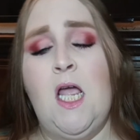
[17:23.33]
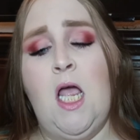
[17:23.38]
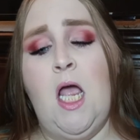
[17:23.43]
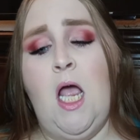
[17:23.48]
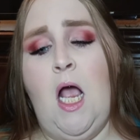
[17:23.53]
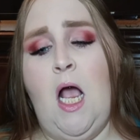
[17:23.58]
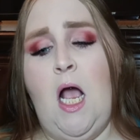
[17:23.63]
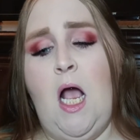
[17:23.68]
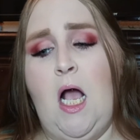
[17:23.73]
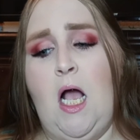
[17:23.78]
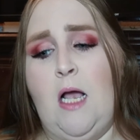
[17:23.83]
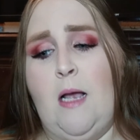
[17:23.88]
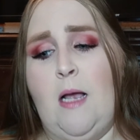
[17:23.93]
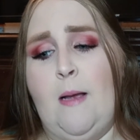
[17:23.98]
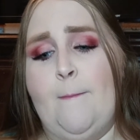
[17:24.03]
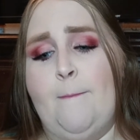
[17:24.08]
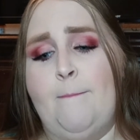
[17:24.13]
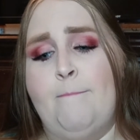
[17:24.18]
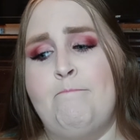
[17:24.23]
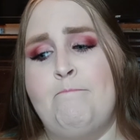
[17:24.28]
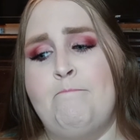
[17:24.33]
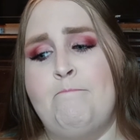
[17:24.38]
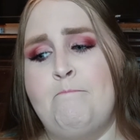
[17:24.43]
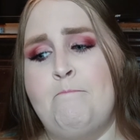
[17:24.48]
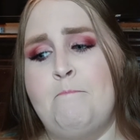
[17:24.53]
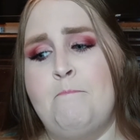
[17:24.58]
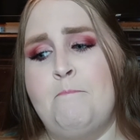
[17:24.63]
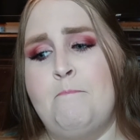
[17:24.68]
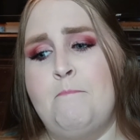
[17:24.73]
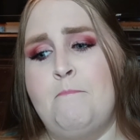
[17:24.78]
I
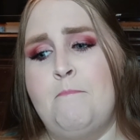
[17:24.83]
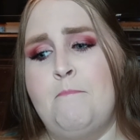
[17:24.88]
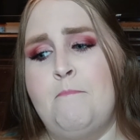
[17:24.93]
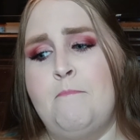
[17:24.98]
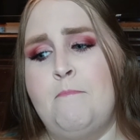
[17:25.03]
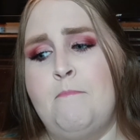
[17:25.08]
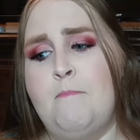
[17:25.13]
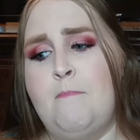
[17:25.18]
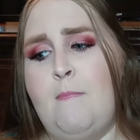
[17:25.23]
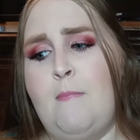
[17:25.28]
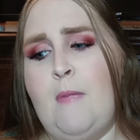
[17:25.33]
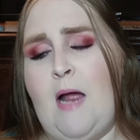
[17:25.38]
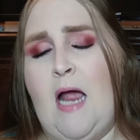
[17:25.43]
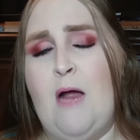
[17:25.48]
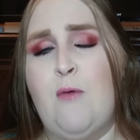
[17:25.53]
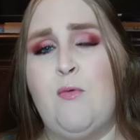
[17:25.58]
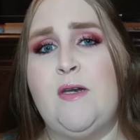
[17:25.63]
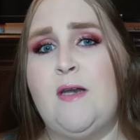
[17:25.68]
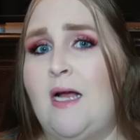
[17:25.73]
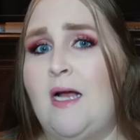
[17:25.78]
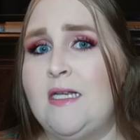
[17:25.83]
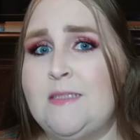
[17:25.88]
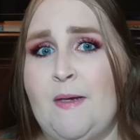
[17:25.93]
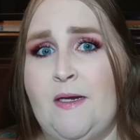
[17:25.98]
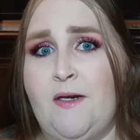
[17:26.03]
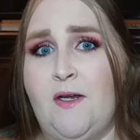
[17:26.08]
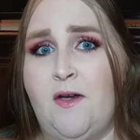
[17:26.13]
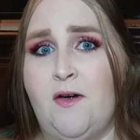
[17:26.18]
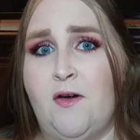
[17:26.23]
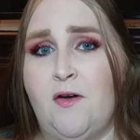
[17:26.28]
would not spend
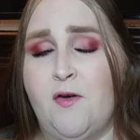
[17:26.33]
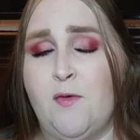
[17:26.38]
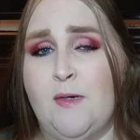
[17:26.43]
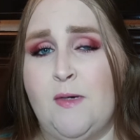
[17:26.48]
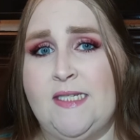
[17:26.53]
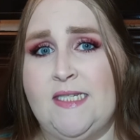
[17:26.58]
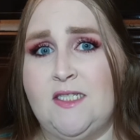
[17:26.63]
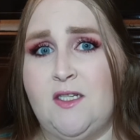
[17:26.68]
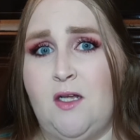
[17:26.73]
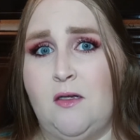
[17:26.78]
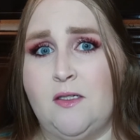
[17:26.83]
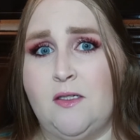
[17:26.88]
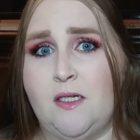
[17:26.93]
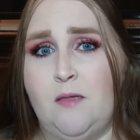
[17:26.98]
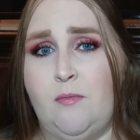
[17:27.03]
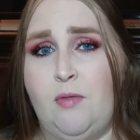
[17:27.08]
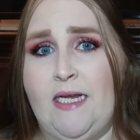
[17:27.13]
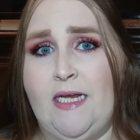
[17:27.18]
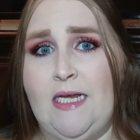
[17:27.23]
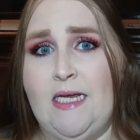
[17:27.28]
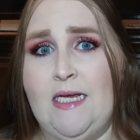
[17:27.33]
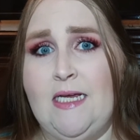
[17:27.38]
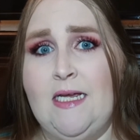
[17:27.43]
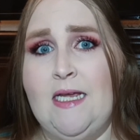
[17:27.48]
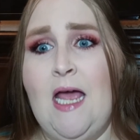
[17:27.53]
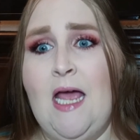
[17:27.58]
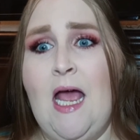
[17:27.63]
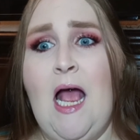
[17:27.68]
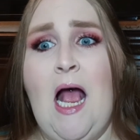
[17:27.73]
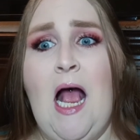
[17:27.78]
$126 on a blanket.
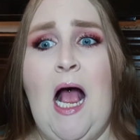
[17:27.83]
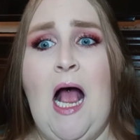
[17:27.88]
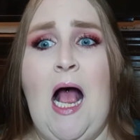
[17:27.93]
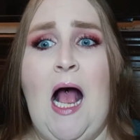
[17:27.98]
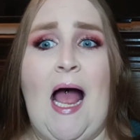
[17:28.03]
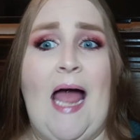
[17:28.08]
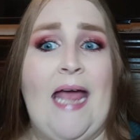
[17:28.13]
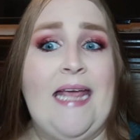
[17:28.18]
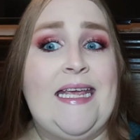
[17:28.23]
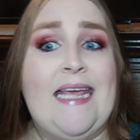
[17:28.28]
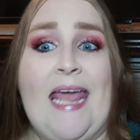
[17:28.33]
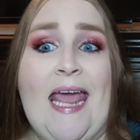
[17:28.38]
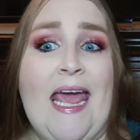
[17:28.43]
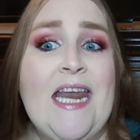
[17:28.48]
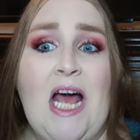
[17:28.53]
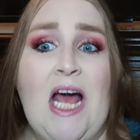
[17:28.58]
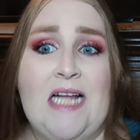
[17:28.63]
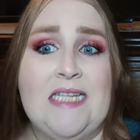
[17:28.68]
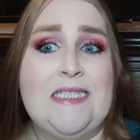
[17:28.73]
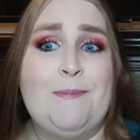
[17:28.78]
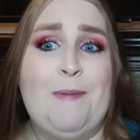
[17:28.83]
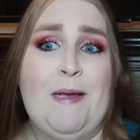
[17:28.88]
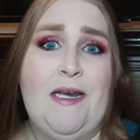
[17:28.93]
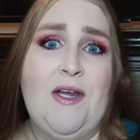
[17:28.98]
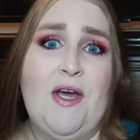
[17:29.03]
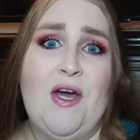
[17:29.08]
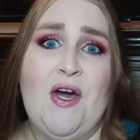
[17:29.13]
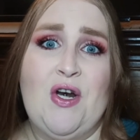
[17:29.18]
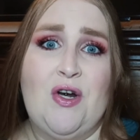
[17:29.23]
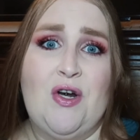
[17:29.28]
I cannot spend
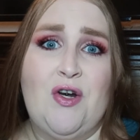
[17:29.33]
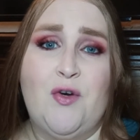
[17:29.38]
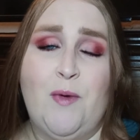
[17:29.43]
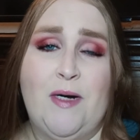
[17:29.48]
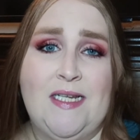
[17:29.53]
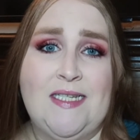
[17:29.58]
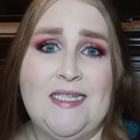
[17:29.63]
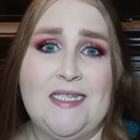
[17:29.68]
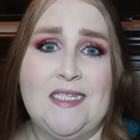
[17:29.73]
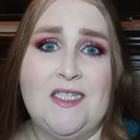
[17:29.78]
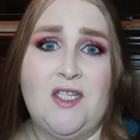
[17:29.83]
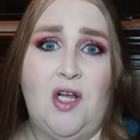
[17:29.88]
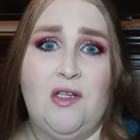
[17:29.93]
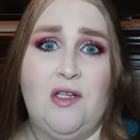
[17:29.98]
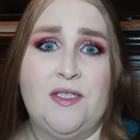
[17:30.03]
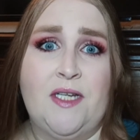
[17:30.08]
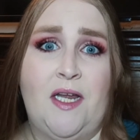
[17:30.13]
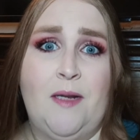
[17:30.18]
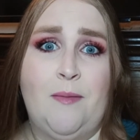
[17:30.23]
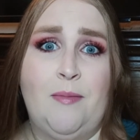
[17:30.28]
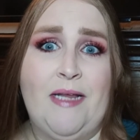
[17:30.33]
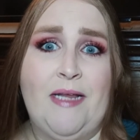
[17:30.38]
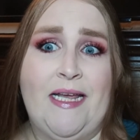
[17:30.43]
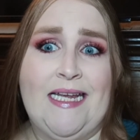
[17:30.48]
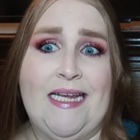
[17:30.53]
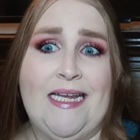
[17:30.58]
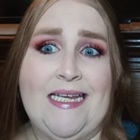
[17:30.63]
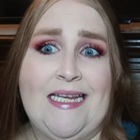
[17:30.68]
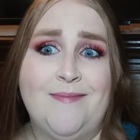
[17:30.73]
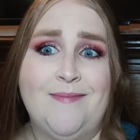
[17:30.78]
$126 on a blanket.